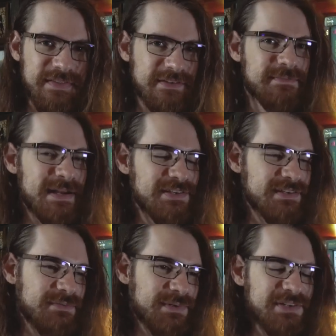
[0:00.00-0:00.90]
This is magic
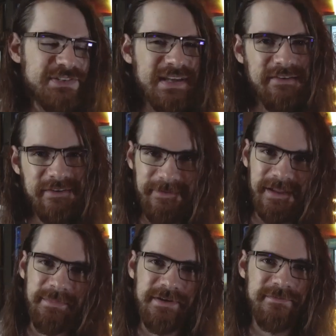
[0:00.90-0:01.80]
that really just kind of
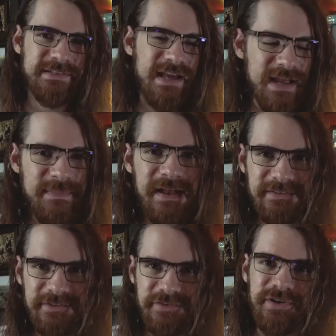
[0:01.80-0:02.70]
develops over time as
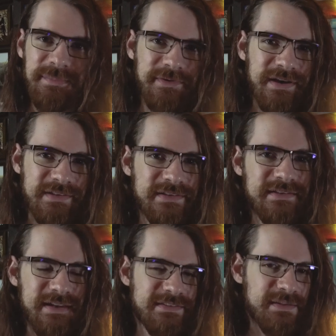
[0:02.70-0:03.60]
the story progresses
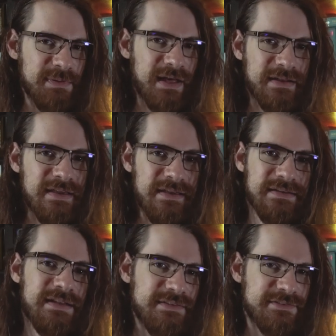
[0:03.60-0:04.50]
and as the plot
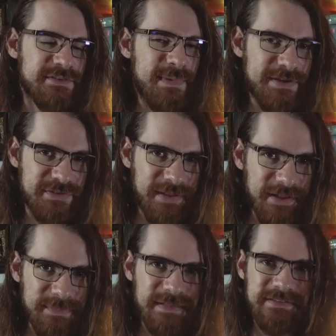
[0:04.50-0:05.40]
needs new magical
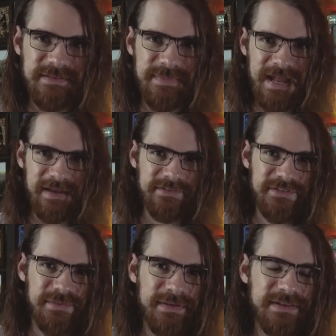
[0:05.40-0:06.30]
elements to be added
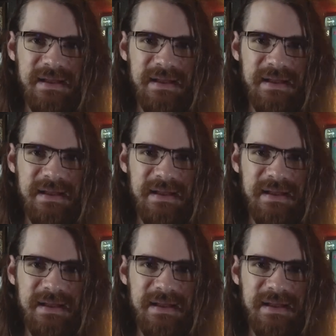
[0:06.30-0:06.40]
to it.